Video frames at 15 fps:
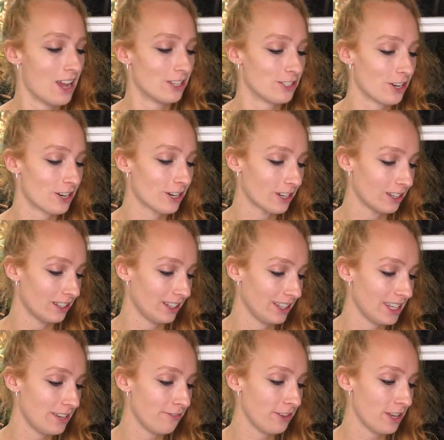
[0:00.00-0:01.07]
dark,
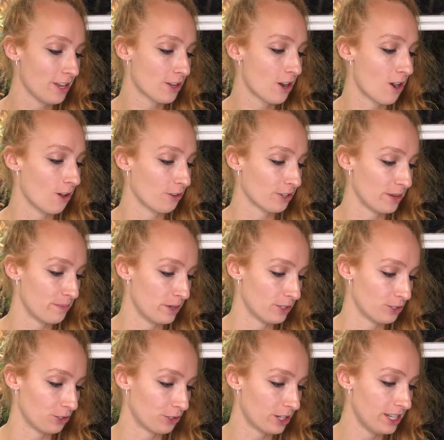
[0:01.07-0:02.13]
leafy, collard, and
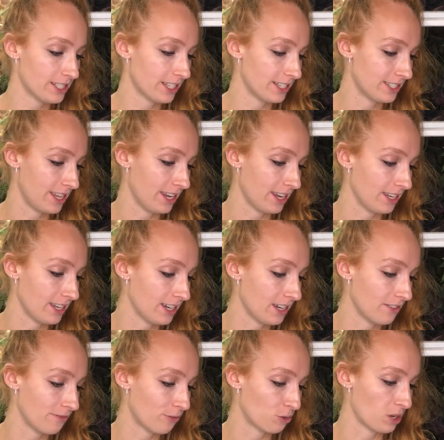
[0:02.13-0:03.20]
mustard greens as they can eat
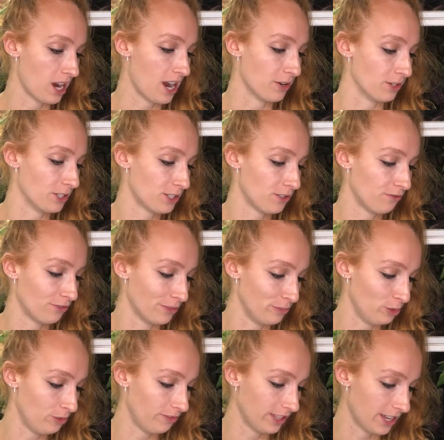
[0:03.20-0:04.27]
in 4 hours.
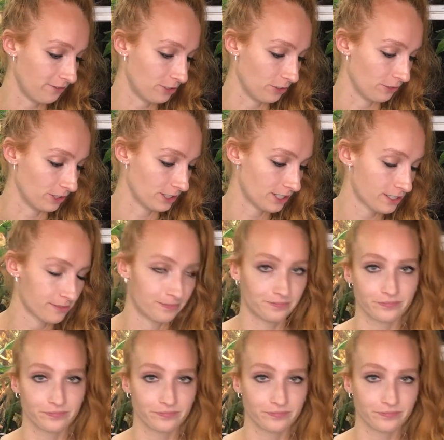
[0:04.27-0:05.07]
Remove leftovers.